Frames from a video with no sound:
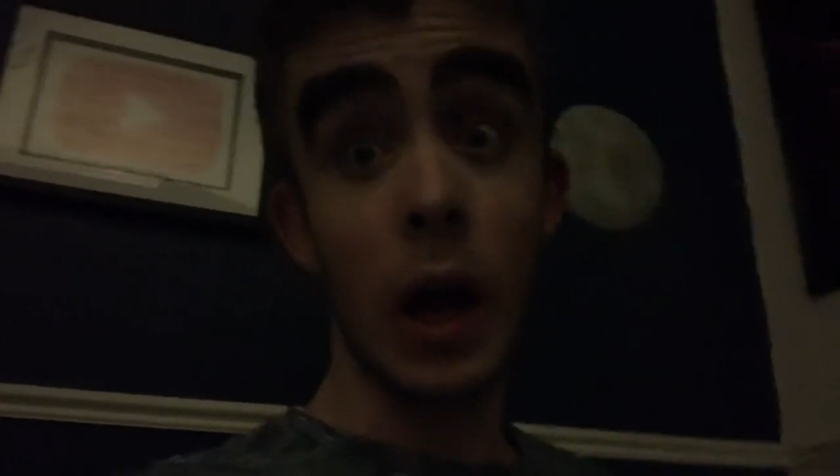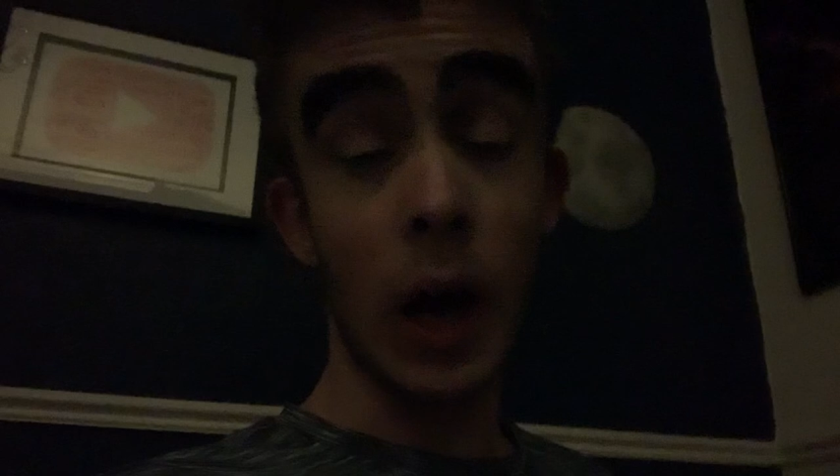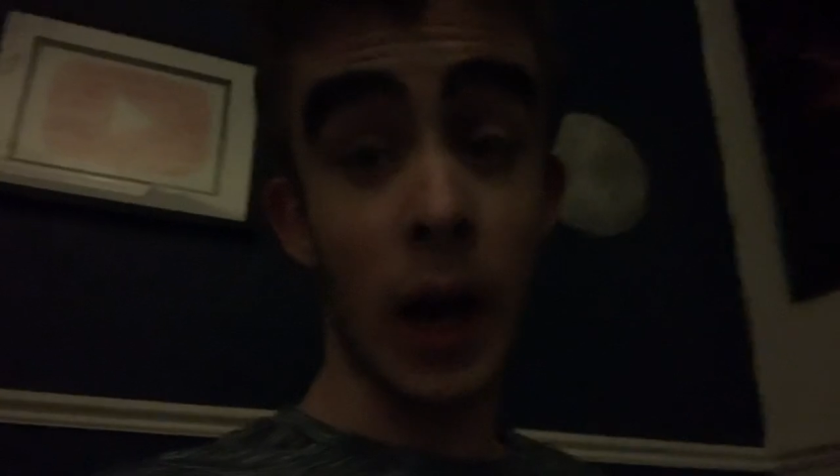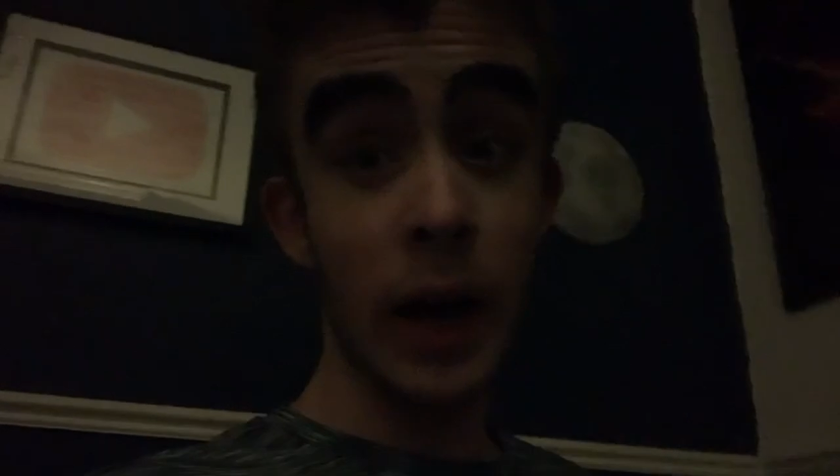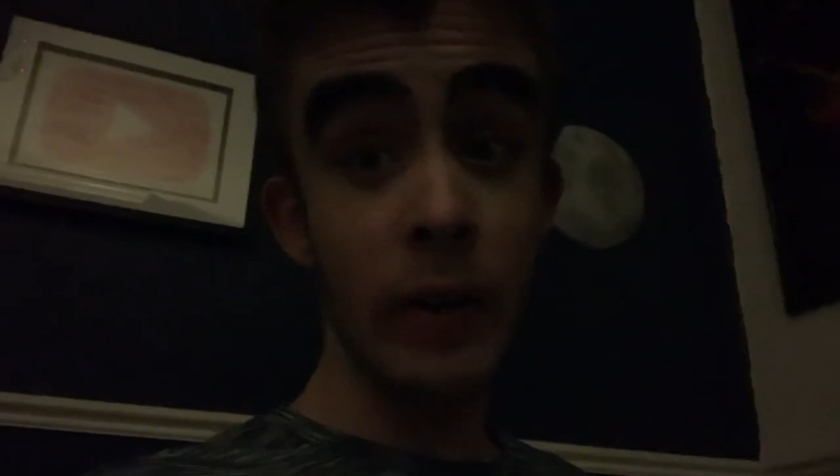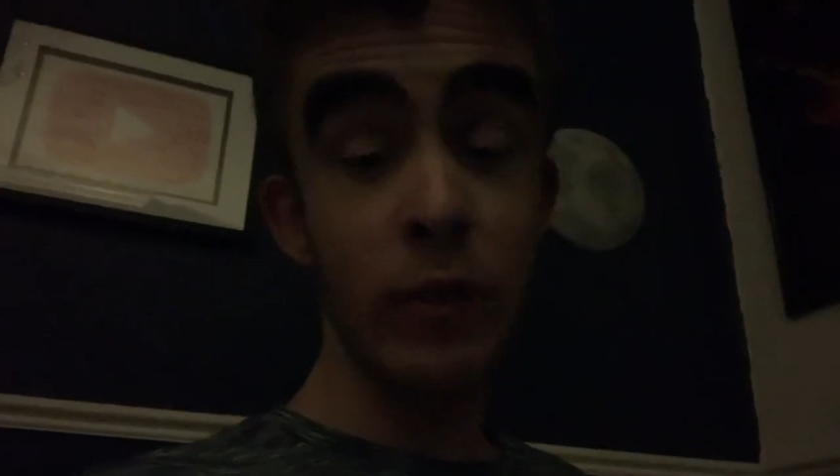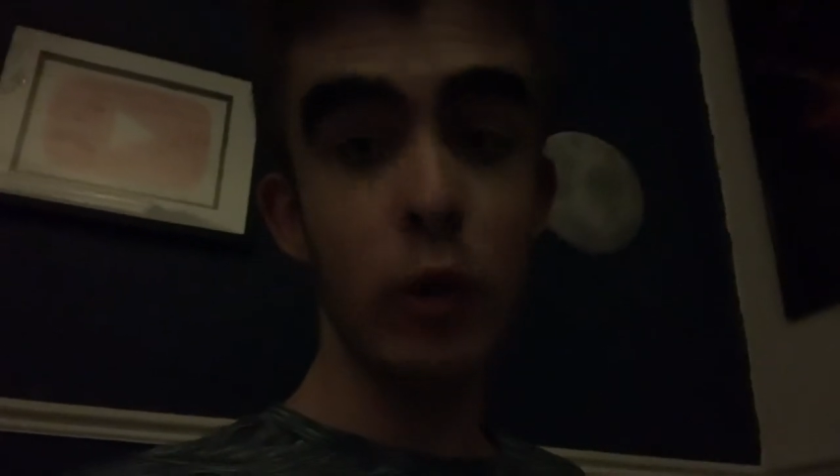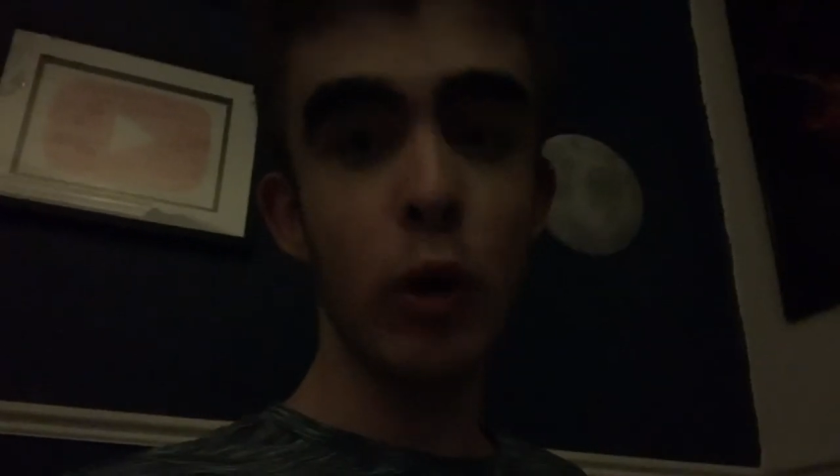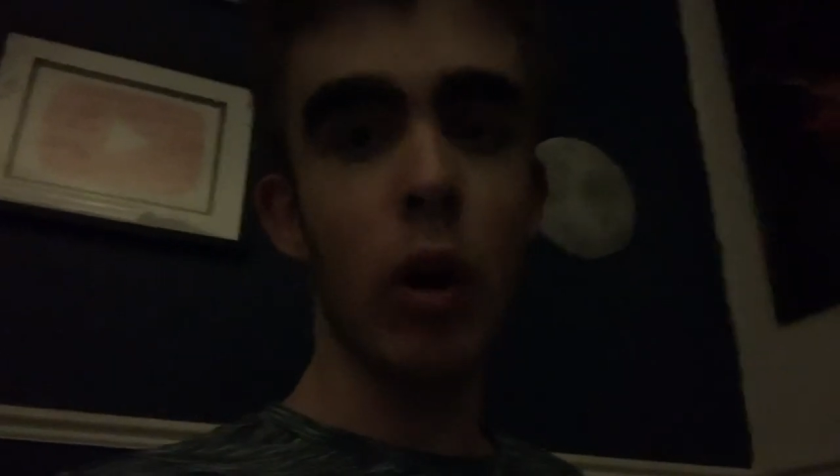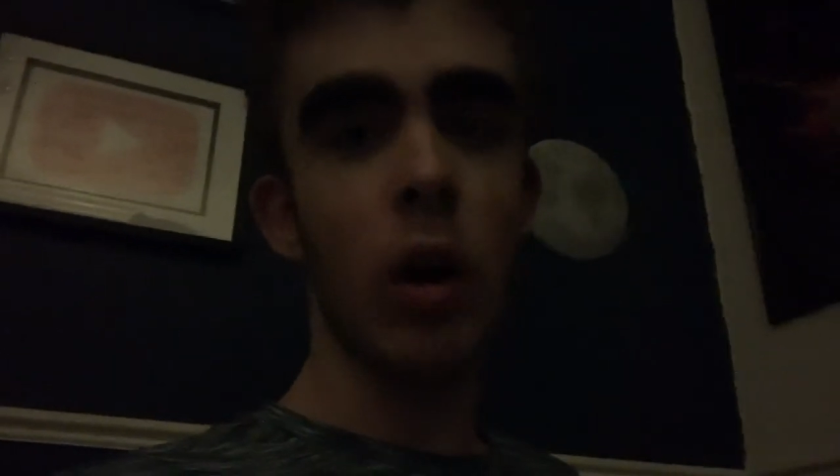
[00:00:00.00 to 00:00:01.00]
I've
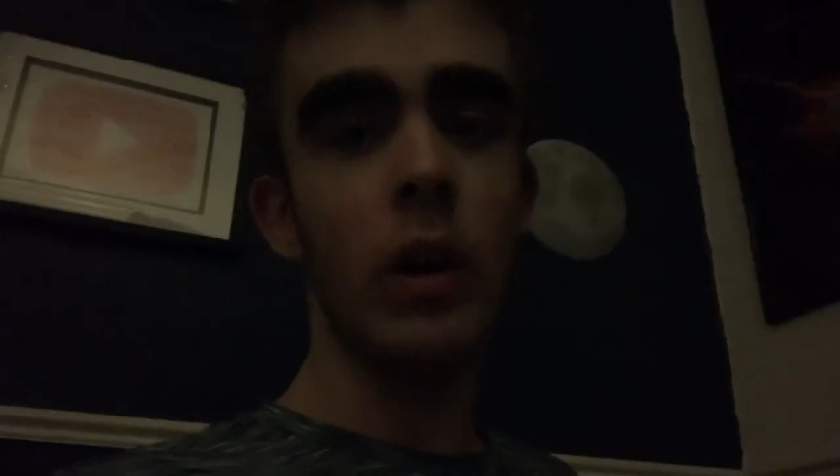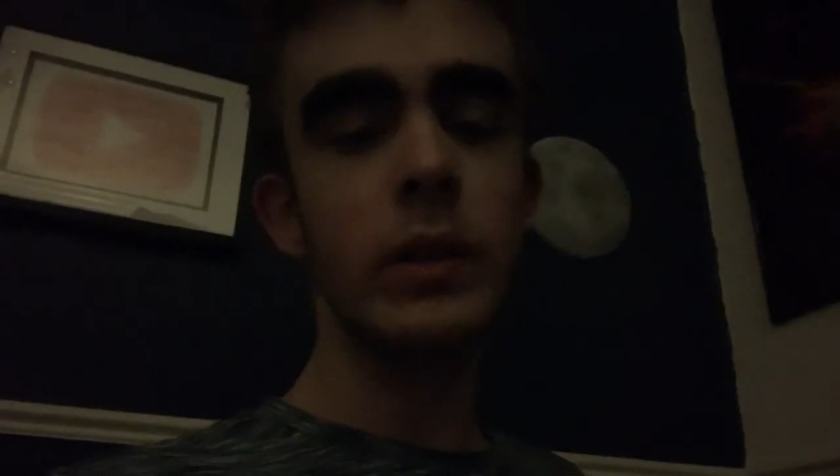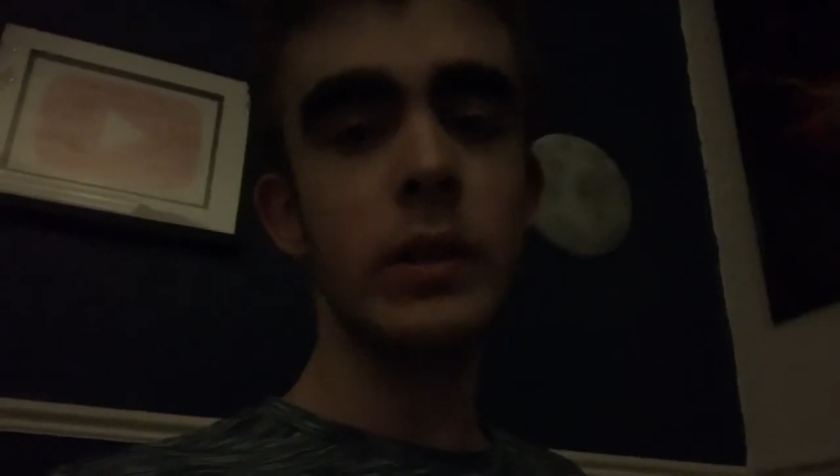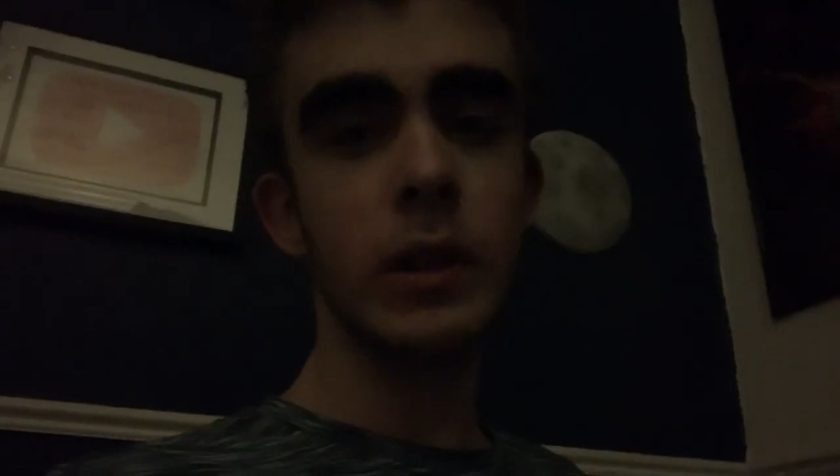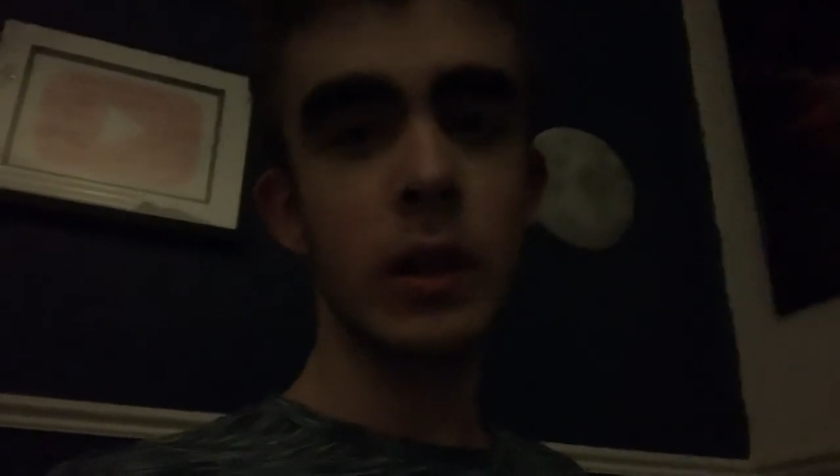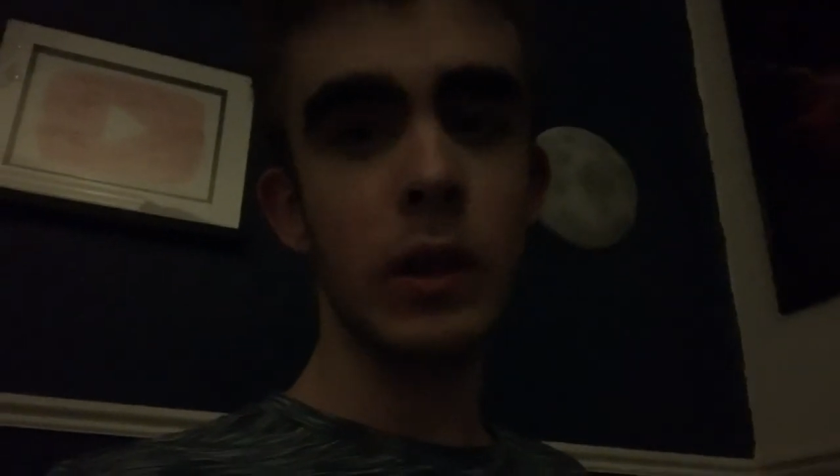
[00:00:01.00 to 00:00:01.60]
got